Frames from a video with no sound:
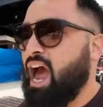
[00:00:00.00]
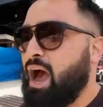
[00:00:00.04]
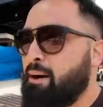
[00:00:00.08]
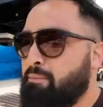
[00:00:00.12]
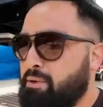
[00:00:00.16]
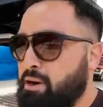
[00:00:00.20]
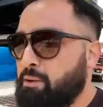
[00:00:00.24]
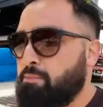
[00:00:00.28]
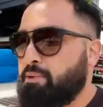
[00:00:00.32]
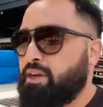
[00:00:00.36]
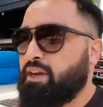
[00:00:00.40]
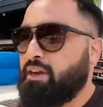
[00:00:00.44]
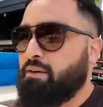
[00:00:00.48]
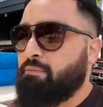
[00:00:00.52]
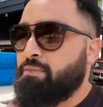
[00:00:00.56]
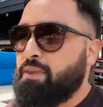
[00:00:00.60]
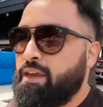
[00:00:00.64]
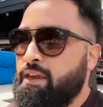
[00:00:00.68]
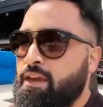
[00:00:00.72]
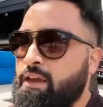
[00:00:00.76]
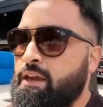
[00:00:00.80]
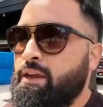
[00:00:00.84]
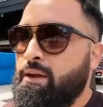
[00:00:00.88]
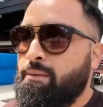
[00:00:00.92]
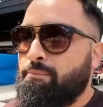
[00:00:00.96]
I'm gonna be
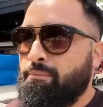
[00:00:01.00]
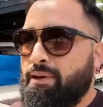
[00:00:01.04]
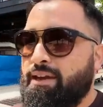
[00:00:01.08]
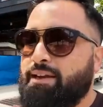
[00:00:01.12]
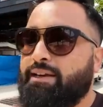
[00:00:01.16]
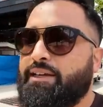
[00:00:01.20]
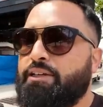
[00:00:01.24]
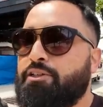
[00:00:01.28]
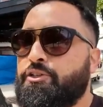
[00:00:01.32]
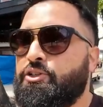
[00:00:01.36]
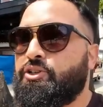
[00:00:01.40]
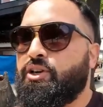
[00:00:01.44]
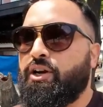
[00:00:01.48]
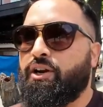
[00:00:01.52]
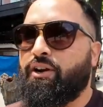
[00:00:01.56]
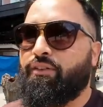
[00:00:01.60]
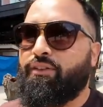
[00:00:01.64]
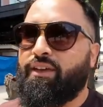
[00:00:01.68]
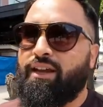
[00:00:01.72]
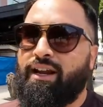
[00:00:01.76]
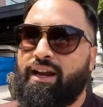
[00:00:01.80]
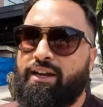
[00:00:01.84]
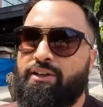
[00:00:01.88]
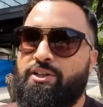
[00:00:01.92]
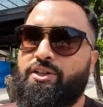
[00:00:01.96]
making sure
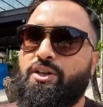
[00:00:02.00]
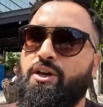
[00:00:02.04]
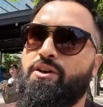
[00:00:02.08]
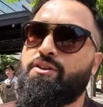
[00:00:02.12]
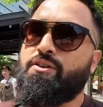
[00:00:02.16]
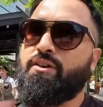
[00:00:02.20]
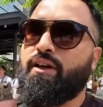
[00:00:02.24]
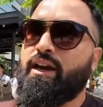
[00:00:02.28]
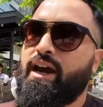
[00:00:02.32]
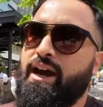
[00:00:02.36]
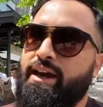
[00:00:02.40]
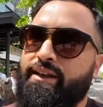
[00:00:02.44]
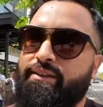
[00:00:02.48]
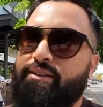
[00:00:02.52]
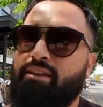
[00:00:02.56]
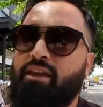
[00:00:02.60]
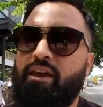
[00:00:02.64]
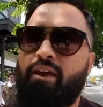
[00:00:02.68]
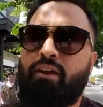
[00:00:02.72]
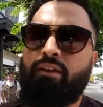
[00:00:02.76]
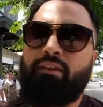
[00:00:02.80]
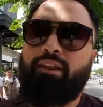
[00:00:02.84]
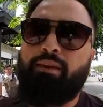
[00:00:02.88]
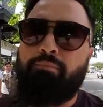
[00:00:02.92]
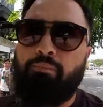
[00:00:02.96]
that I show you guys
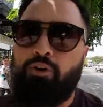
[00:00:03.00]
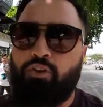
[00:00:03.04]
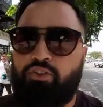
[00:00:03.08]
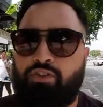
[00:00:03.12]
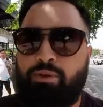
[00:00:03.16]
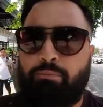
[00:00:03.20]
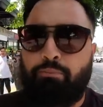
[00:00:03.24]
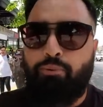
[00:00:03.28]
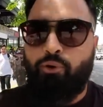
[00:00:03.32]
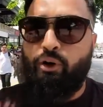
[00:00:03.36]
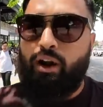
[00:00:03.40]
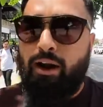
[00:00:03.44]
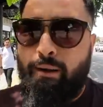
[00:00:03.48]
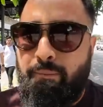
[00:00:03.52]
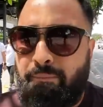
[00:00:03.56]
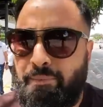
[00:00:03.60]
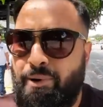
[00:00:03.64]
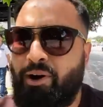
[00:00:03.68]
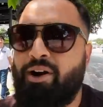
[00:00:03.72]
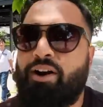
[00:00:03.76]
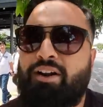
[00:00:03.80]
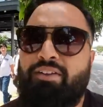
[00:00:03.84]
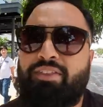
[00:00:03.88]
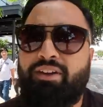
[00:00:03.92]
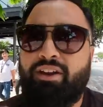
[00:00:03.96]
the most important
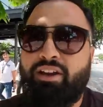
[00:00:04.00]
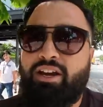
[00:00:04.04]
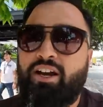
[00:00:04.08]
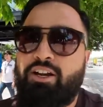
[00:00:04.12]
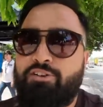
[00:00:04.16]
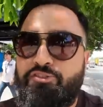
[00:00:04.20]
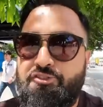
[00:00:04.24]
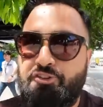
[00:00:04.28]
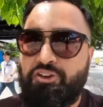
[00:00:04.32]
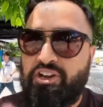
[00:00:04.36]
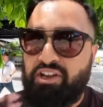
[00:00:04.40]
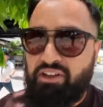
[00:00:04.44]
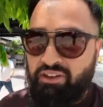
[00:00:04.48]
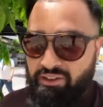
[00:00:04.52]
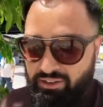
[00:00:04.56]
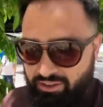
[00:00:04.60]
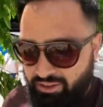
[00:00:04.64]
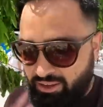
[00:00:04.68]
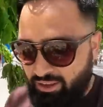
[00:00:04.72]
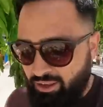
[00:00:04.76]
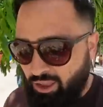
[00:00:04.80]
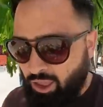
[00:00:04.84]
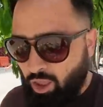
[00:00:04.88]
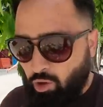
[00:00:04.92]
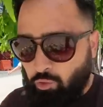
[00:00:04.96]
part of the country,
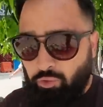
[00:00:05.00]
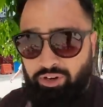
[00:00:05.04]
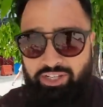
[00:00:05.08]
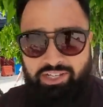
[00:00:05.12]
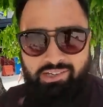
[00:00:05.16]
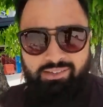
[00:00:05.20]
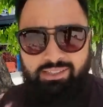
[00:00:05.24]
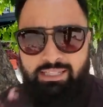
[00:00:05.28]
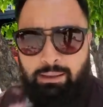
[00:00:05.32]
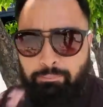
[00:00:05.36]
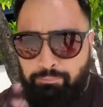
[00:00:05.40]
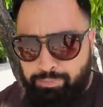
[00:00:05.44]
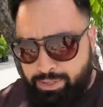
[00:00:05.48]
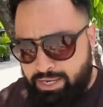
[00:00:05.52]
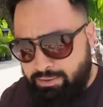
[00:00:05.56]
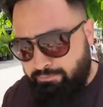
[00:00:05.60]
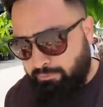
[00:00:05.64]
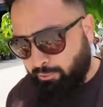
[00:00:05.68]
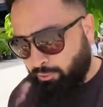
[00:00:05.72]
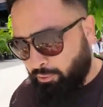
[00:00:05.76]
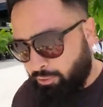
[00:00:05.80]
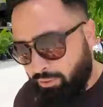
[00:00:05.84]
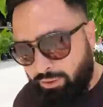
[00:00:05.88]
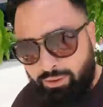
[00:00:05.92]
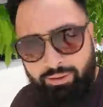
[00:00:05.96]
which is the
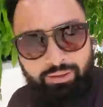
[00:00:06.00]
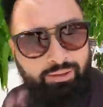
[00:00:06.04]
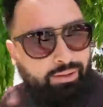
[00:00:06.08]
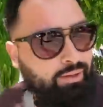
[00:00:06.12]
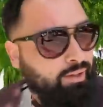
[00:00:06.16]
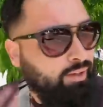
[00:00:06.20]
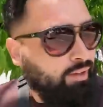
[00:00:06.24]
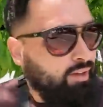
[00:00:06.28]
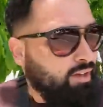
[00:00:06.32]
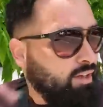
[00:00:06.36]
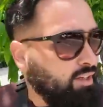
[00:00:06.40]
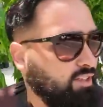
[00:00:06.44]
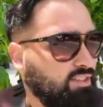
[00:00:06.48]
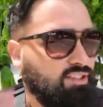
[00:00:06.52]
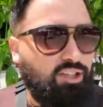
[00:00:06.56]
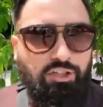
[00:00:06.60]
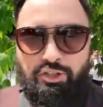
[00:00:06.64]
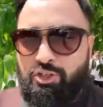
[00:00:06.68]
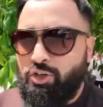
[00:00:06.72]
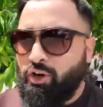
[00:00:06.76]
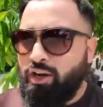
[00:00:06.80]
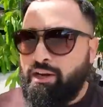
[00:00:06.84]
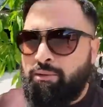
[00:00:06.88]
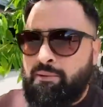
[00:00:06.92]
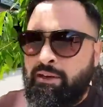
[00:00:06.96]
people. So
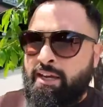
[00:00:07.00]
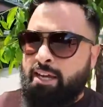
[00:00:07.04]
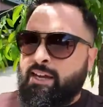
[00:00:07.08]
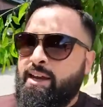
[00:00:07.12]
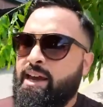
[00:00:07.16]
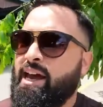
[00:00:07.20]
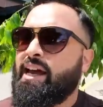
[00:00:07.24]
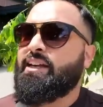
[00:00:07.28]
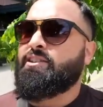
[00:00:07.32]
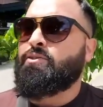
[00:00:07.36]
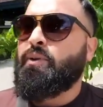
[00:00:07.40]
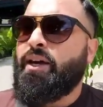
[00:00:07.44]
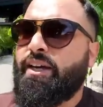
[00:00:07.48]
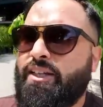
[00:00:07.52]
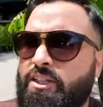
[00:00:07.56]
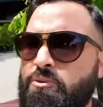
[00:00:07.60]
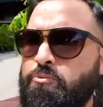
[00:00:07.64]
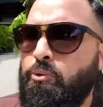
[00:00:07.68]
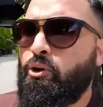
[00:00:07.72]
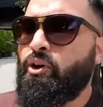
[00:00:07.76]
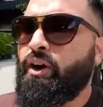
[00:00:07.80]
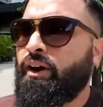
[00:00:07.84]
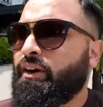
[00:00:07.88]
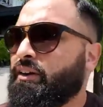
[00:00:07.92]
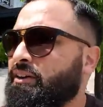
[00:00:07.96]
join me as we
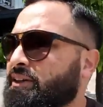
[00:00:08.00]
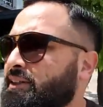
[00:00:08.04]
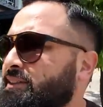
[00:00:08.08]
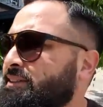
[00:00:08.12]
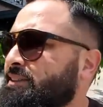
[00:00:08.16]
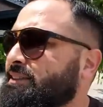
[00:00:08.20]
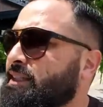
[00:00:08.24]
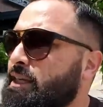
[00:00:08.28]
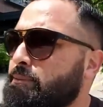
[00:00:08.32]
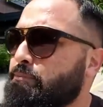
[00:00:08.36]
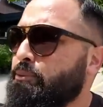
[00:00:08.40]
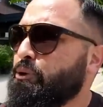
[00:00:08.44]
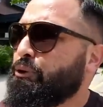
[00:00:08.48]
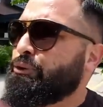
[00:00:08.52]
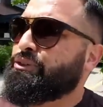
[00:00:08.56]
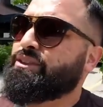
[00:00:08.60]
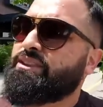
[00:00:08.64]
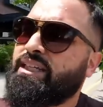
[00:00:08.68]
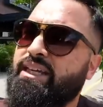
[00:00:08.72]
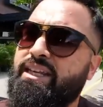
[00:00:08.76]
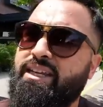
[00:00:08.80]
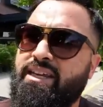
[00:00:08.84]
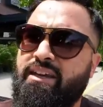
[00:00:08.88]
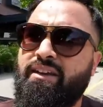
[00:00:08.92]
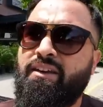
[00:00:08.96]
explore Cebu
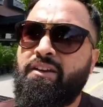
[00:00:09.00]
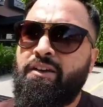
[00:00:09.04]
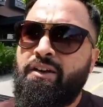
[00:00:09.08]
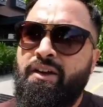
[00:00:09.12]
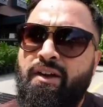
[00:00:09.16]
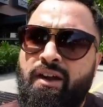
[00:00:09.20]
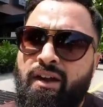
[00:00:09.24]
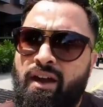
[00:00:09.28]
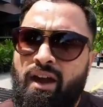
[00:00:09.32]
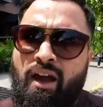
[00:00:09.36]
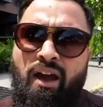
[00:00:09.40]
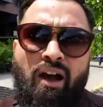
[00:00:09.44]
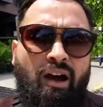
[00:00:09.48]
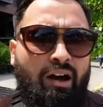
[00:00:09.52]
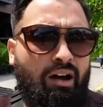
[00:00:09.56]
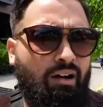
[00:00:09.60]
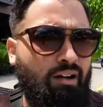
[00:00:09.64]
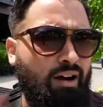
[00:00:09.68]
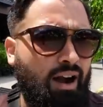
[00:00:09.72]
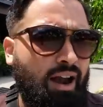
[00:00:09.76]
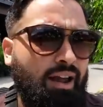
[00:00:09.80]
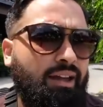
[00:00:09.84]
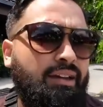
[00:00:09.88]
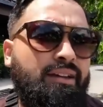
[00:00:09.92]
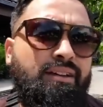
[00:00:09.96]
City. All
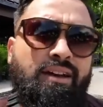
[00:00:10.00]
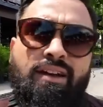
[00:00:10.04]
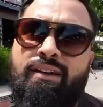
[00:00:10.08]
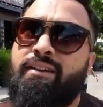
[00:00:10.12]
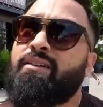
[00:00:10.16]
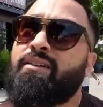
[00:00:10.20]
right,